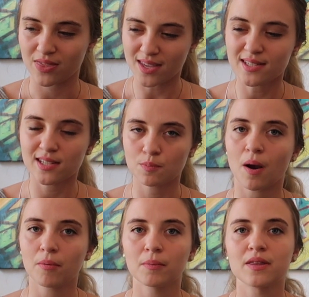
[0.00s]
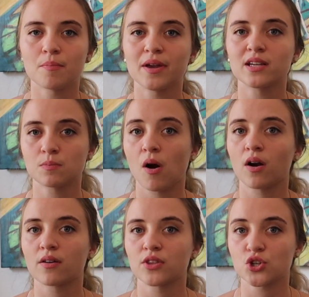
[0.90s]
This is probably the biggest
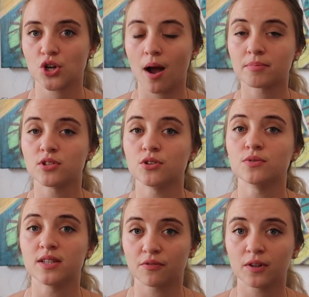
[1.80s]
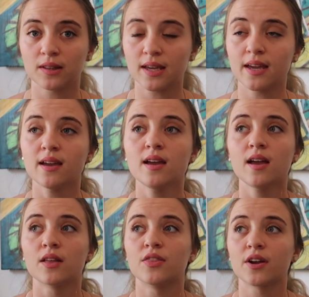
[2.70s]
part that shops do differently.
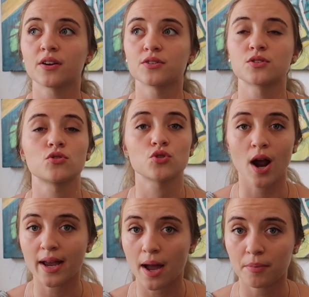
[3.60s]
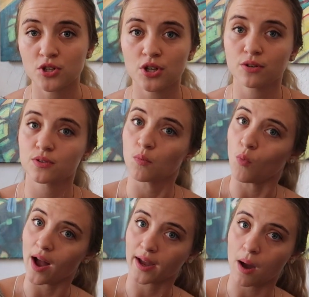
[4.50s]
There's dry cappuccinos
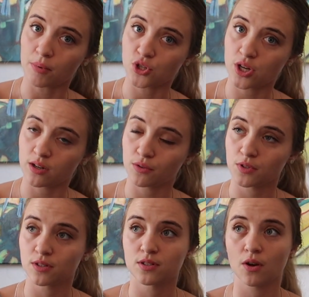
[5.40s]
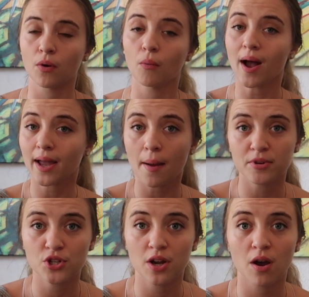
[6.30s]
and wet cappuccinos. So a wet
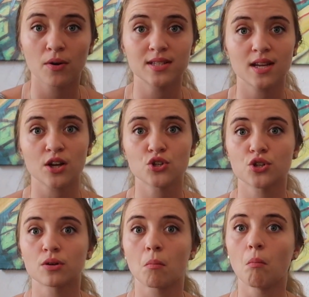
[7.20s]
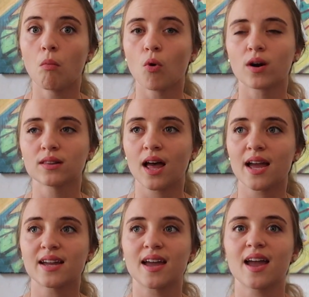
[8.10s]
cappuccino is textured more
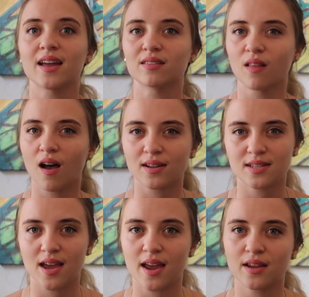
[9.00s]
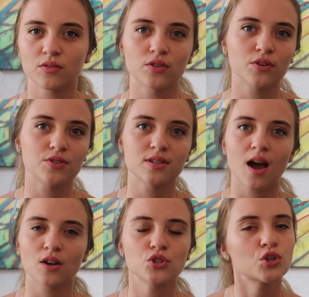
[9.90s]
like a latte. There's
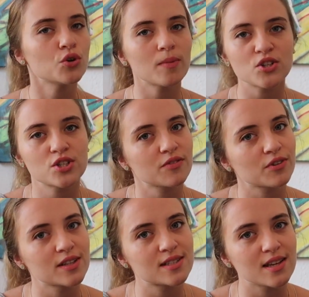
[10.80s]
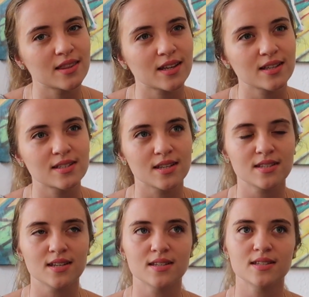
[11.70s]
not too much difference in the
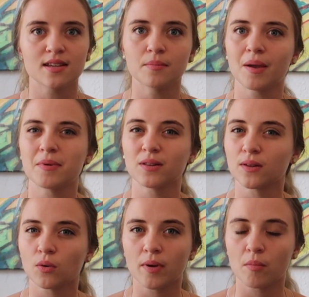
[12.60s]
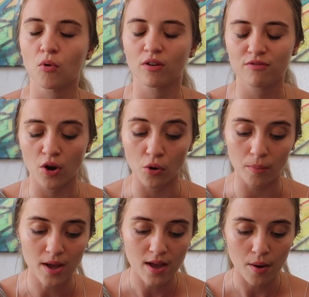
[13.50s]
consistency, maybe a little bit more
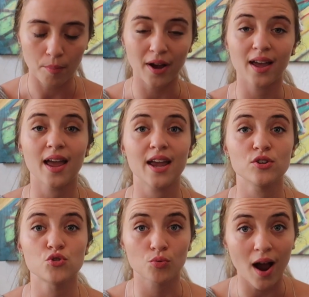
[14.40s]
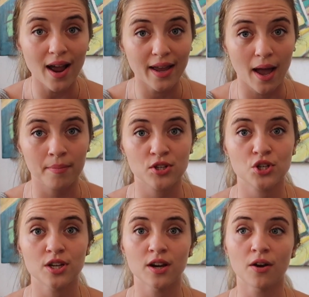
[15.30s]
foam, but a dry
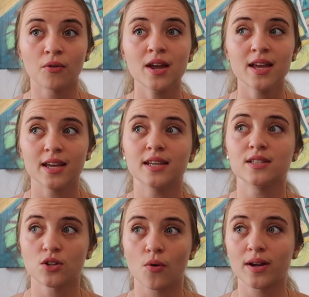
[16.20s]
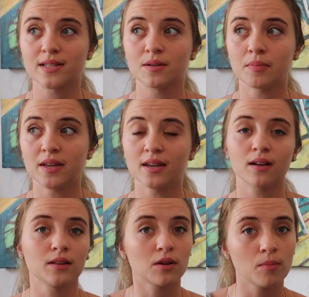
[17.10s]
cappuccino is going to be
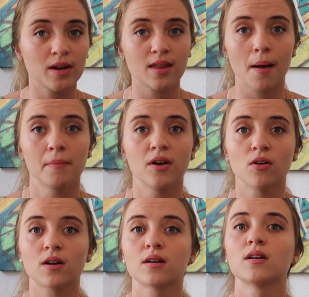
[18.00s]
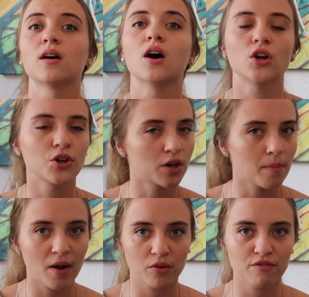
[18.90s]
a little bit of that milk, a good
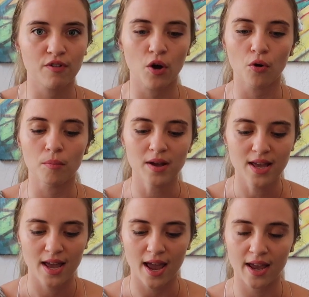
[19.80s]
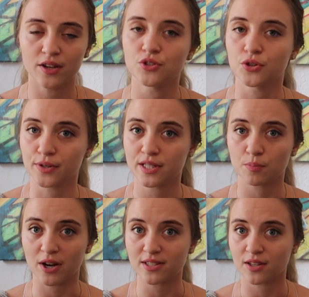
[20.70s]
amount of foam, and your
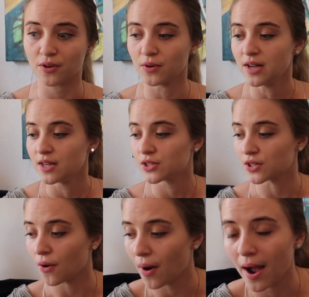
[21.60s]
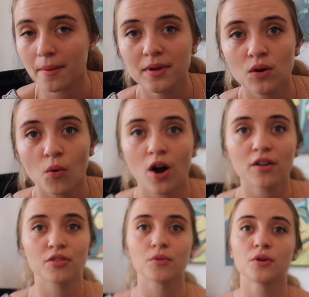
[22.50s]
espresso. So I'm gonna
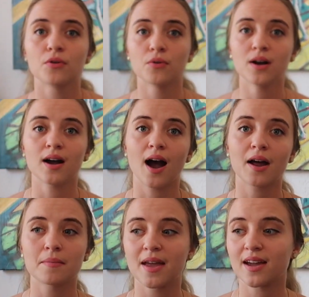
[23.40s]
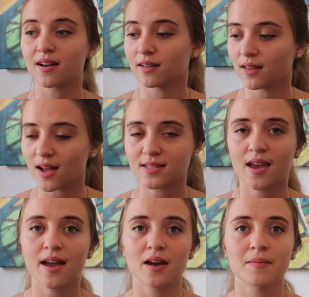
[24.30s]
walk through how to make a
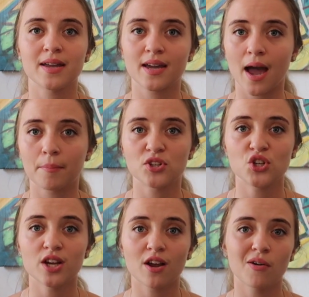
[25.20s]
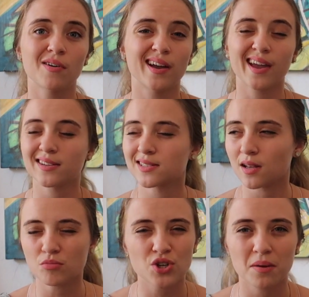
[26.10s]
latte, how to make a cappuccino. Again,
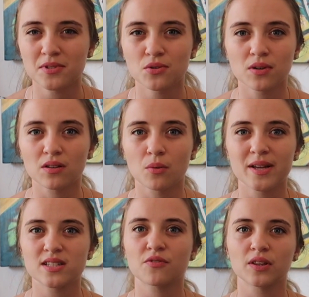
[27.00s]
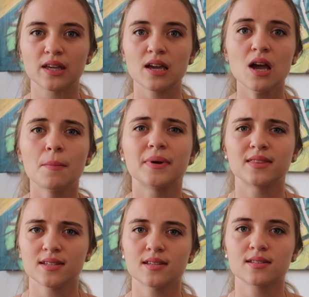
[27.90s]
some shops do it a little bit differently,
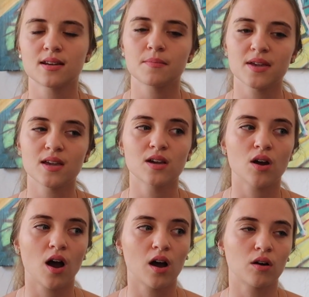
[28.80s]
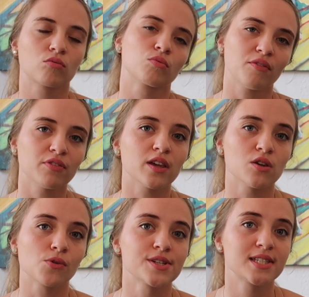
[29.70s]
but this is gonna be roughly
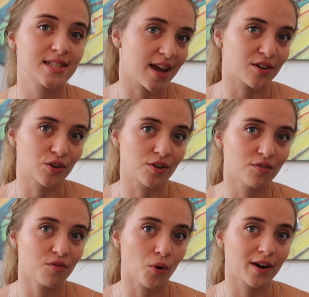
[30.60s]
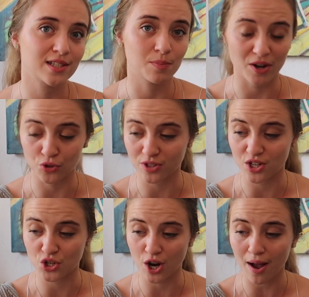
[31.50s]
your standard for a
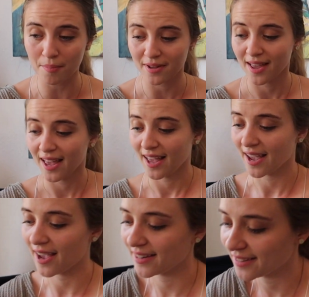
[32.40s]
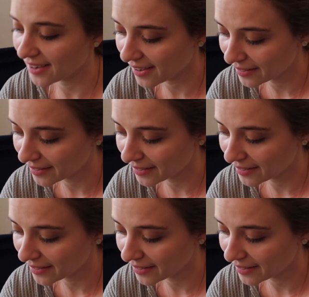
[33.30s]
specialty shop. And